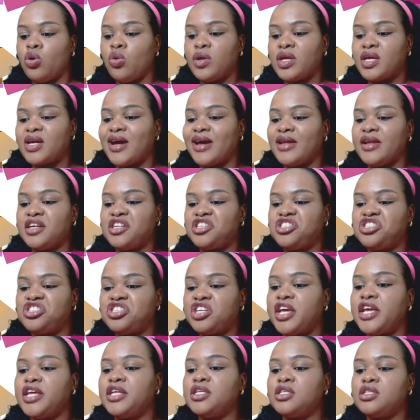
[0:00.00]
we cannot
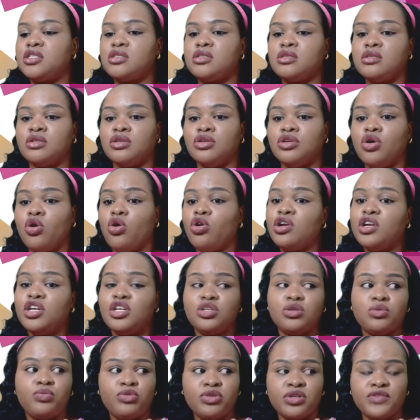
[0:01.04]
change,
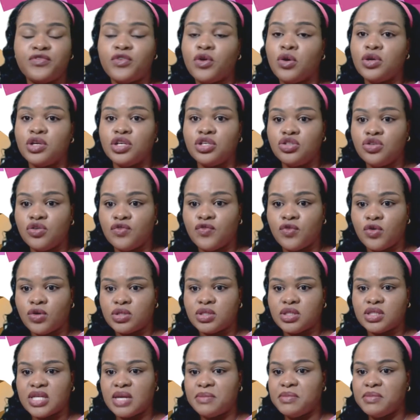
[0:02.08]
only put it for only new voters.